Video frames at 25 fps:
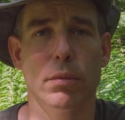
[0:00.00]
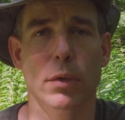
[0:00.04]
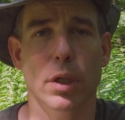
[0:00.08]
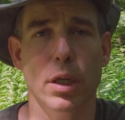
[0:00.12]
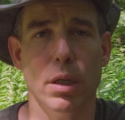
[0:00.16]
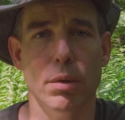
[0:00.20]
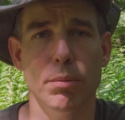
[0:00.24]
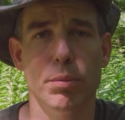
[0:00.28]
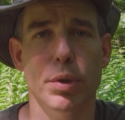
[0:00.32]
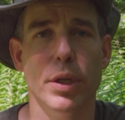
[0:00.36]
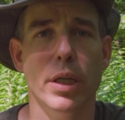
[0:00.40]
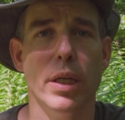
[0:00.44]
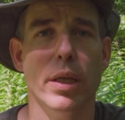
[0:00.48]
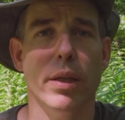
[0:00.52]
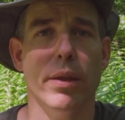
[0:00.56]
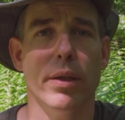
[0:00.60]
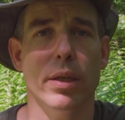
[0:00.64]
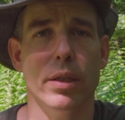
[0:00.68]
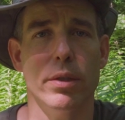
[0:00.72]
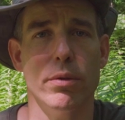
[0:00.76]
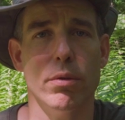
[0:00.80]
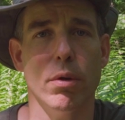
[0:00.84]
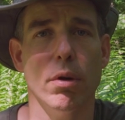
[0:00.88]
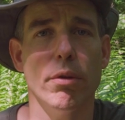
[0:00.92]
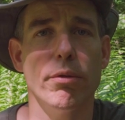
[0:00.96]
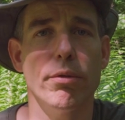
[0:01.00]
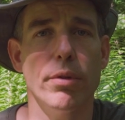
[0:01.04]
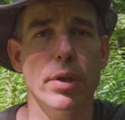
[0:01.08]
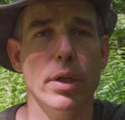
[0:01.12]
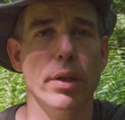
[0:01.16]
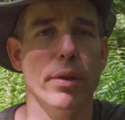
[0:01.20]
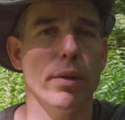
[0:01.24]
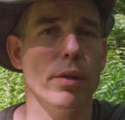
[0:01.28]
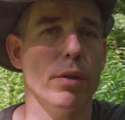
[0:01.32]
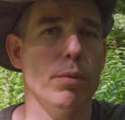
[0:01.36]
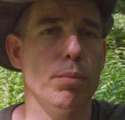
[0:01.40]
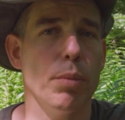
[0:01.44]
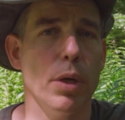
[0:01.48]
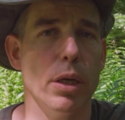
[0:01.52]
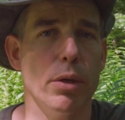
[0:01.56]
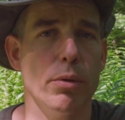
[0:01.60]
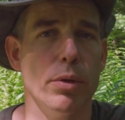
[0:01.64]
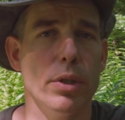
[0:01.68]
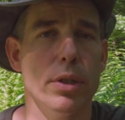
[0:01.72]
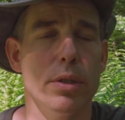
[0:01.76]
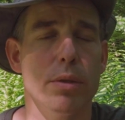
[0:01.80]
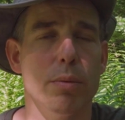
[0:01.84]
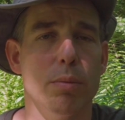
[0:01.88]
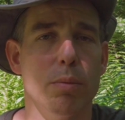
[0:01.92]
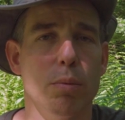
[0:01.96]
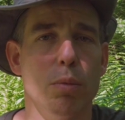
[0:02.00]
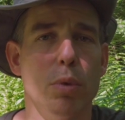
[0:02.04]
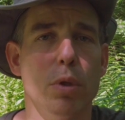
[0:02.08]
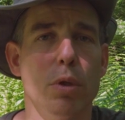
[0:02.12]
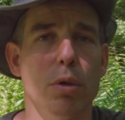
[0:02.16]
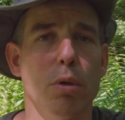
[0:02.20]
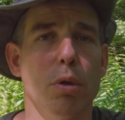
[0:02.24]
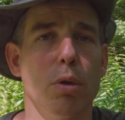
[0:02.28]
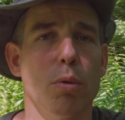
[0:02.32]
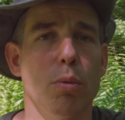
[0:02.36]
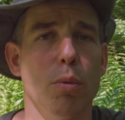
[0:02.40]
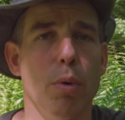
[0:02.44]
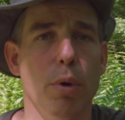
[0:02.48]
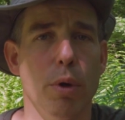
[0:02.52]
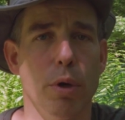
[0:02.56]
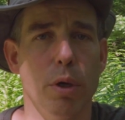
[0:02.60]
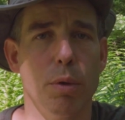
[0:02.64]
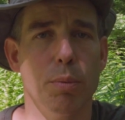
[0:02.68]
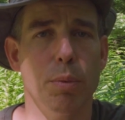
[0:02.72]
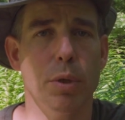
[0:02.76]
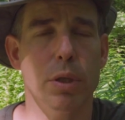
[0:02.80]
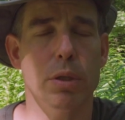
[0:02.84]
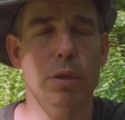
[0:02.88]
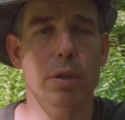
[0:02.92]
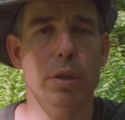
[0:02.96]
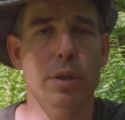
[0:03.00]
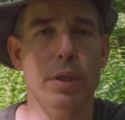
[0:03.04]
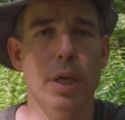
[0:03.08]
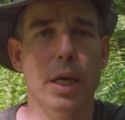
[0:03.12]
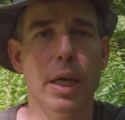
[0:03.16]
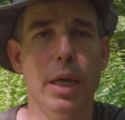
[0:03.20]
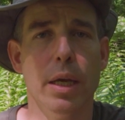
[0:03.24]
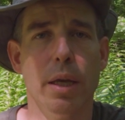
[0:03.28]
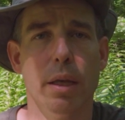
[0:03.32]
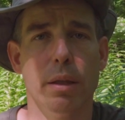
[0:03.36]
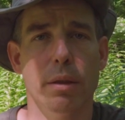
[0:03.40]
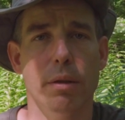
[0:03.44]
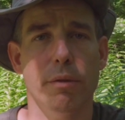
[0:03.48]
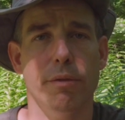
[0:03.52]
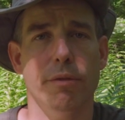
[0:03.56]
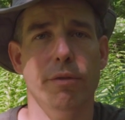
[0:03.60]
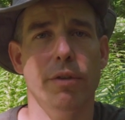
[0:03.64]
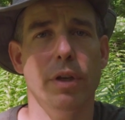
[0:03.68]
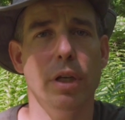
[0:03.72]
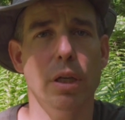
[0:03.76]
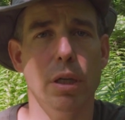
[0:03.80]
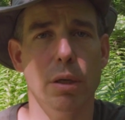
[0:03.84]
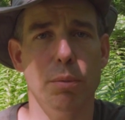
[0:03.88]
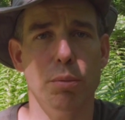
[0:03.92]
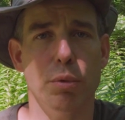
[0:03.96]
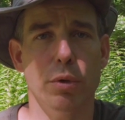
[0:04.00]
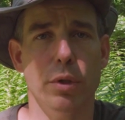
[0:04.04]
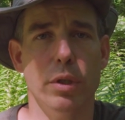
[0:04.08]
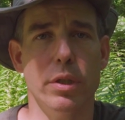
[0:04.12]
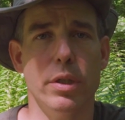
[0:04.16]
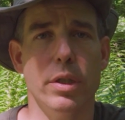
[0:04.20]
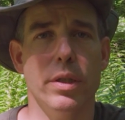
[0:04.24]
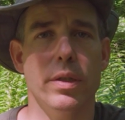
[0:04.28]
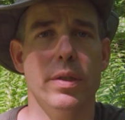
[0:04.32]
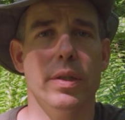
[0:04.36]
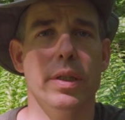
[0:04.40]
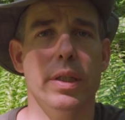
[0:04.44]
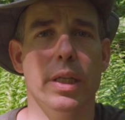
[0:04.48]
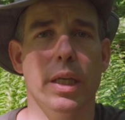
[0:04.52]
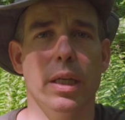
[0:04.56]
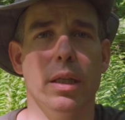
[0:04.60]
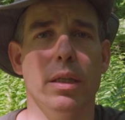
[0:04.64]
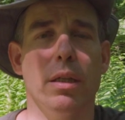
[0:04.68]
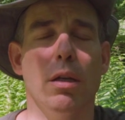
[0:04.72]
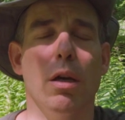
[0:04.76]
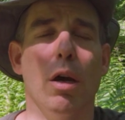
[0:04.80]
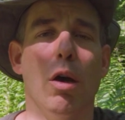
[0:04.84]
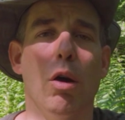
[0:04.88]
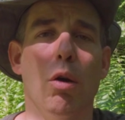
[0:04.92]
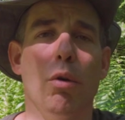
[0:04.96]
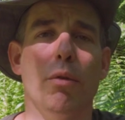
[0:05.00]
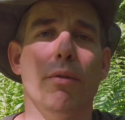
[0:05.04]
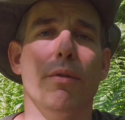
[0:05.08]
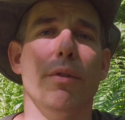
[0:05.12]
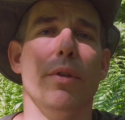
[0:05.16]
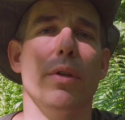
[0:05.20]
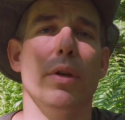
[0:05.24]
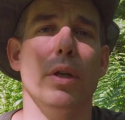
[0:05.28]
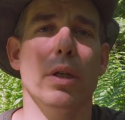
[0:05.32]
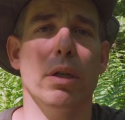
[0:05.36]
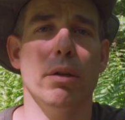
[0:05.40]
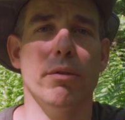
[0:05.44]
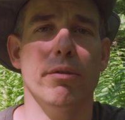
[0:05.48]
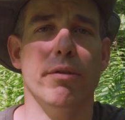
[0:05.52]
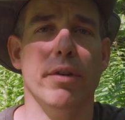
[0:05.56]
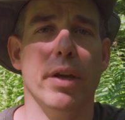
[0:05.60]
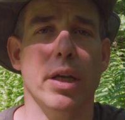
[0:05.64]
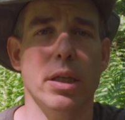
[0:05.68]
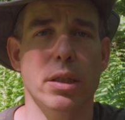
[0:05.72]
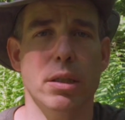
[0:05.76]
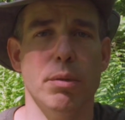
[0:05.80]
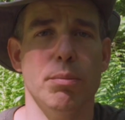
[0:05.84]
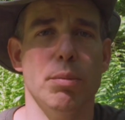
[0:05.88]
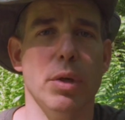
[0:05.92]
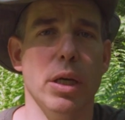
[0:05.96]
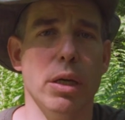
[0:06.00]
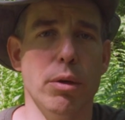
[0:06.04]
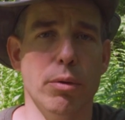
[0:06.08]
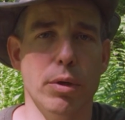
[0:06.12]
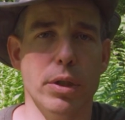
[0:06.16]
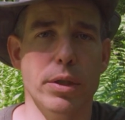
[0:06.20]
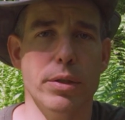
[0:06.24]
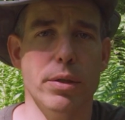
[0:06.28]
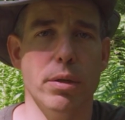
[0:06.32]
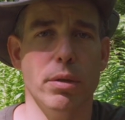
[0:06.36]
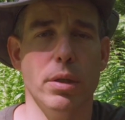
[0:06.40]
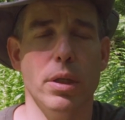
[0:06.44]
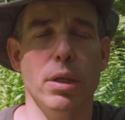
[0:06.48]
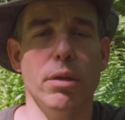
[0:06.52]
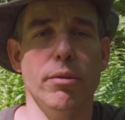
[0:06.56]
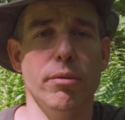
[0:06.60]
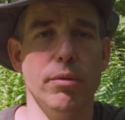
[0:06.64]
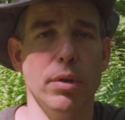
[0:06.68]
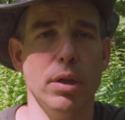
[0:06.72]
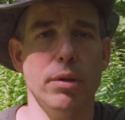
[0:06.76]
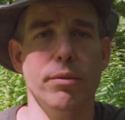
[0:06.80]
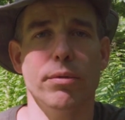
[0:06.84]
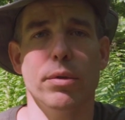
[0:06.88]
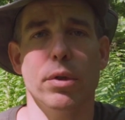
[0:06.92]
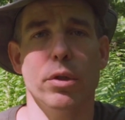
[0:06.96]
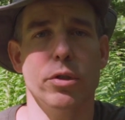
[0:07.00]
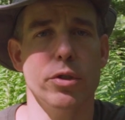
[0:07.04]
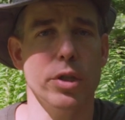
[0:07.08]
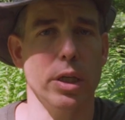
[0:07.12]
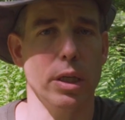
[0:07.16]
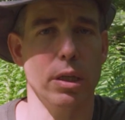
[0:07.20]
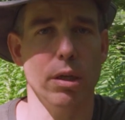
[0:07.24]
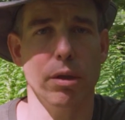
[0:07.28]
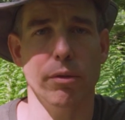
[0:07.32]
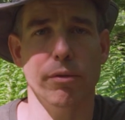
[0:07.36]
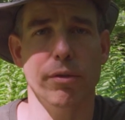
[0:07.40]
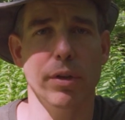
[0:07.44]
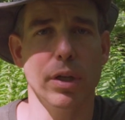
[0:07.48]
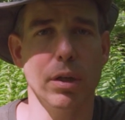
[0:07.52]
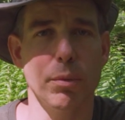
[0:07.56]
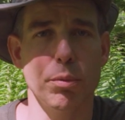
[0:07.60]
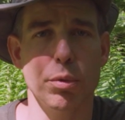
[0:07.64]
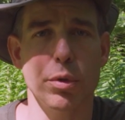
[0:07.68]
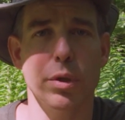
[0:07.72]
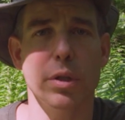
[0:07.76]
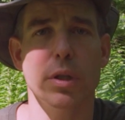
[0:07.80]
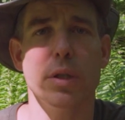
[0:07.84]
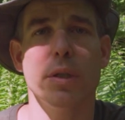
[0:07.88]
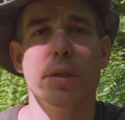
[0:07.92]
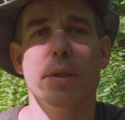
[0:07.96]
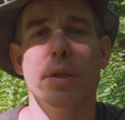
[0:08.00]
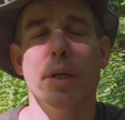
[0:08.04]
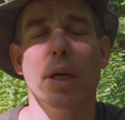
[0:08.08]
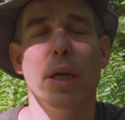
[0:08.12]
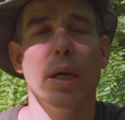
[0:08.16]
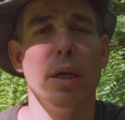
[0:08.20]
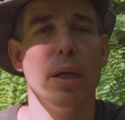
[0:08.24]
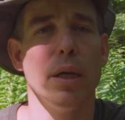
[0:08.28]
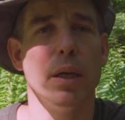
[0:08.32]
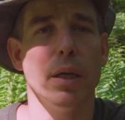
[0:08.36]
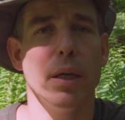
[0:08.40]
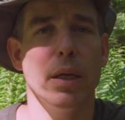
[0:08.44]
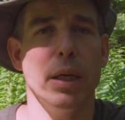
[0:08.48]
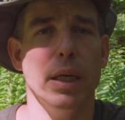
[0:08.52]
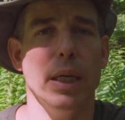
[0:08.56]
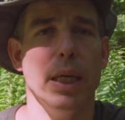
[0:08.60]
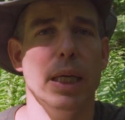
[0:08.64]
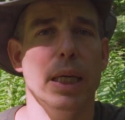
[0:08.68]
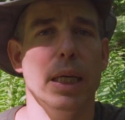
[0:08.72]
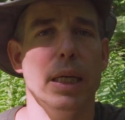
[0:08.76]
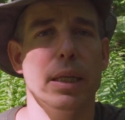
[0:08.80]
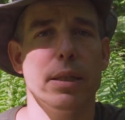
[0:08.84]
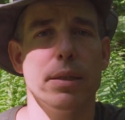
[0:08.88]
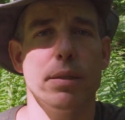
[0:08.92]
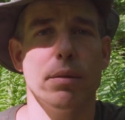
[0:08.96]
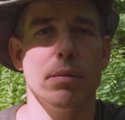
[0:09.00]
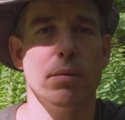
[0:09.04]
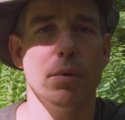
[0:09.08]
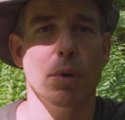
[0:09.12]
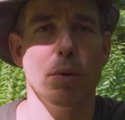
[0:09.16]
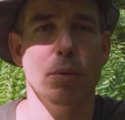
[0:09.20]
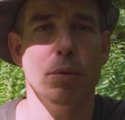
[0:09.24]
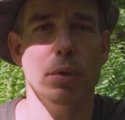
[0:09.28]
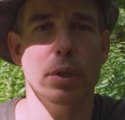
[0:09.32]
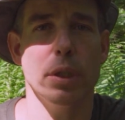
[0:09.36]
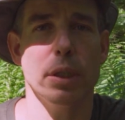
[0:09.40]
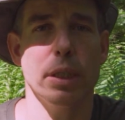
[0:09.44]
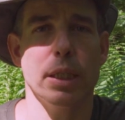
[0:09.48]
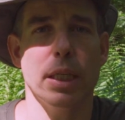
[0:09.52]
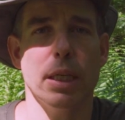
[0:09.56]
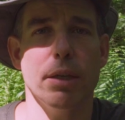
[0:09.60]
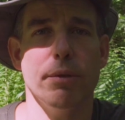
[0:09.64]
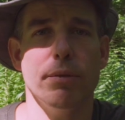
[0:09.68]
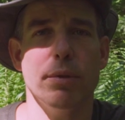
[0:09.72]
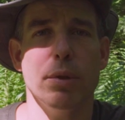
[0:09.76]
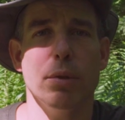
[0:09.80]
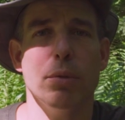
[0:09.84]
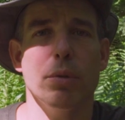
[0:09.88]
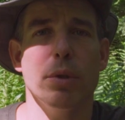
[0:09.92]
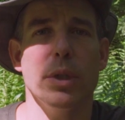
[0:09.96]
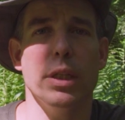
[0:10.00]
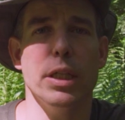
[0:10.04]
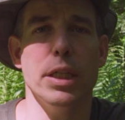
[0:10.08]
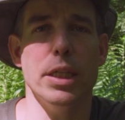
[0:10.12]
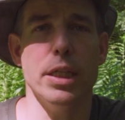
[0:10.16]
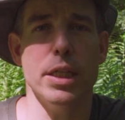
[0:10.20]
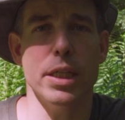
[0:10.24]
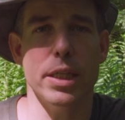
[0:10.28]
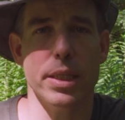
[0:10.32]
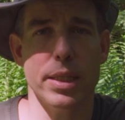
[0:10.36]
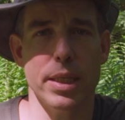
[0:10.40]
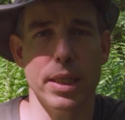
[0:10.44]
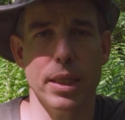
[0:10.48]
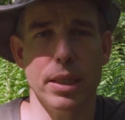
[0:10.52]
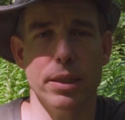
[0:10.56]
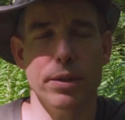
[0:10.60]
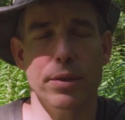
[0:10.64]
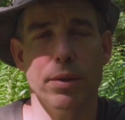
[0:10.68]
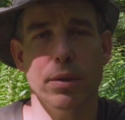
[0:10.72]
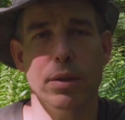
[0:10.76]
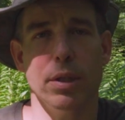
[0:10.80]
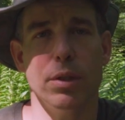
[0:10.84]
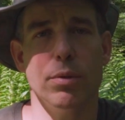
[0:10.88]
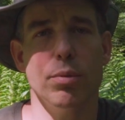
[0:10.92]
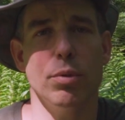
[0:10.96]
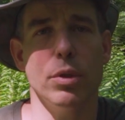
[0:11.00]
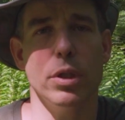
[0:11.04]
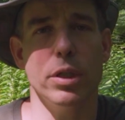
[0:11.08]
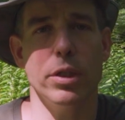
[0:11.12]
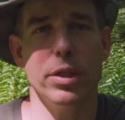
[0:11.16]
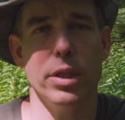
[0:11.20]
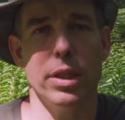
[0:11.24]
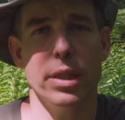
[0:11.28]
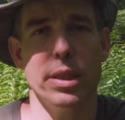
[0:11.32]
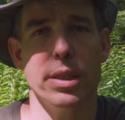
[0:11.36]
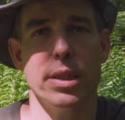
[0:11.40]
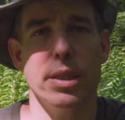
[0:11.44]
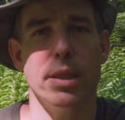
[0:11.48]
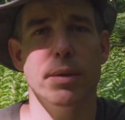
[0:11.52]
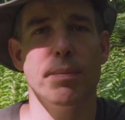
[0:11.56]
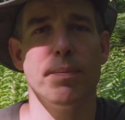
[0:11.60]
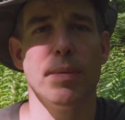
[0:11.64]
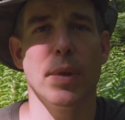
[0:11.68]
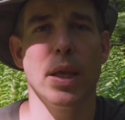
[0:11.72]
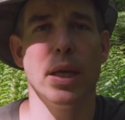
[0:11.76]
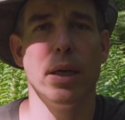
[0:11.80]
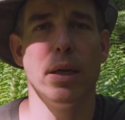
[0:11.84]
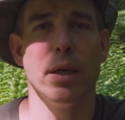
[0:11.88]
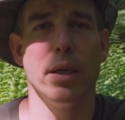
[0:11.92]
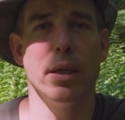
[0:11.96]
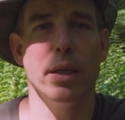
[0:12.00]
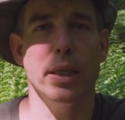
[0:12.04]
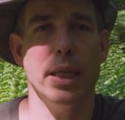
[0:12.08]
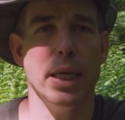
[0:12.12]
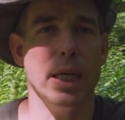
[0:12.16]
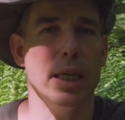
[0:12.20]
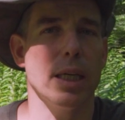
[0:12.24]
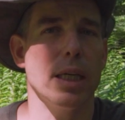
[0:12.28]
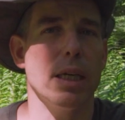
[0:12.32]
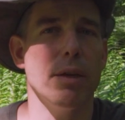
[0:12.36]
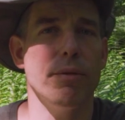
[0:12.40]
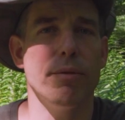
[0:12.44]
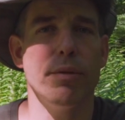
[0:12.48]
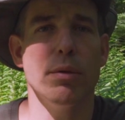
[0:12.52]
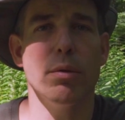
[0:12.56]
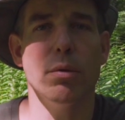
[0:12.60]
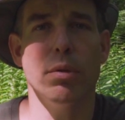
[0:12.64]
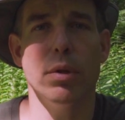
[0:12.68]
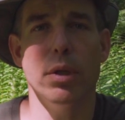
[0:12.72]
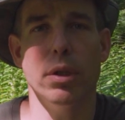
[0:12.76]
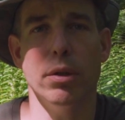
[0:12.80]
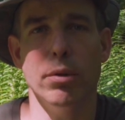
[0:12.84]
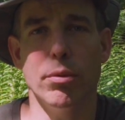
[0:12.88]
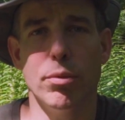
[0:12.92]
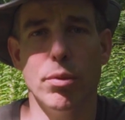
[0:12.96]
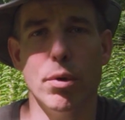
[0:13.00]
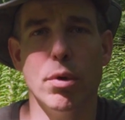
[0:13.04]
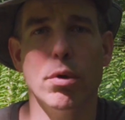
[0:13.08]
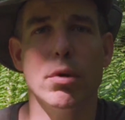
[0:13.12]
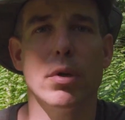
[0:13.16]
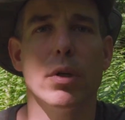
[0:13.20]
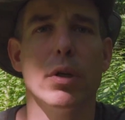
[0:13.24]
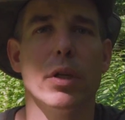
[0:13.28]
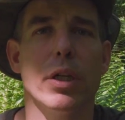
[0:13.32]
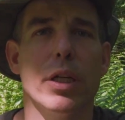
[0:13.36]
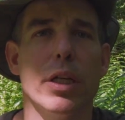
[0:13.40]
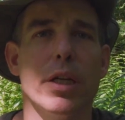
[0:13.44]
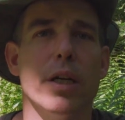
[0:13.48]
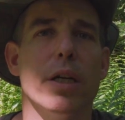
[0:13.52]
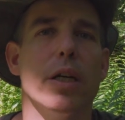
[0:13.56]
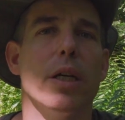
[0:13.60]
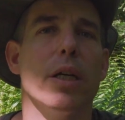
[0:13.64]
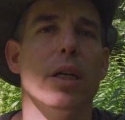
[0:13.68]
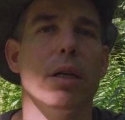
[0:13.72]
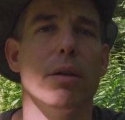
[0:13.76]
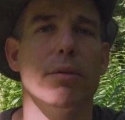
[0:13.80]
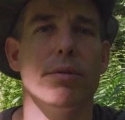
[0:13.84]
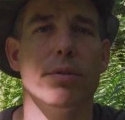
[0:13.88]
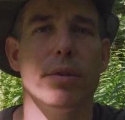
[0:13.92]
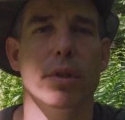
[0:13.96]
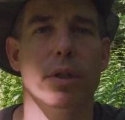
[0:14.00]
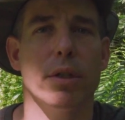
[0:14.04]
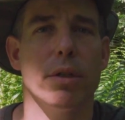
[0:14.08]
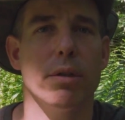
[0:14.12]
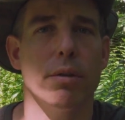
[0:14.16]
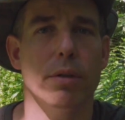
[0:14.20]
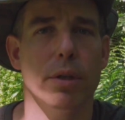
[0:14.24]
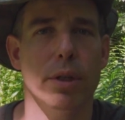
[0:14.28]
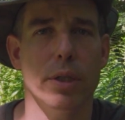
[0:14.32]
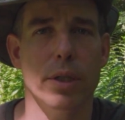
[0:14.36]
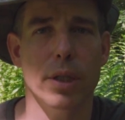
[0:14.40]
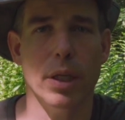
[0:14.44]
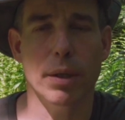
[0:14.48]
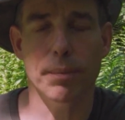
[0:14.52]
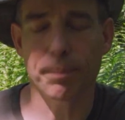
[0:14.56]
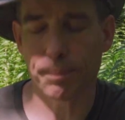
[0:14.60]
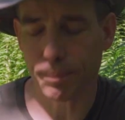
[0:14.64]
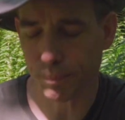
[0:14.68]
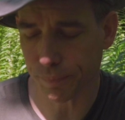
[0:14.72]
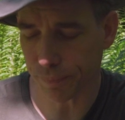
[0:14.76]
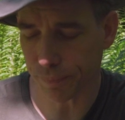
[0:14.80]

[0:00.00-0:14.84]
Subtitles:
company that's offering these binaries would not work, because the fingerprint is done over the infected binary. So even if you're checking fingerprints, it will give you nothing. So it will just give you a wrong kind of security.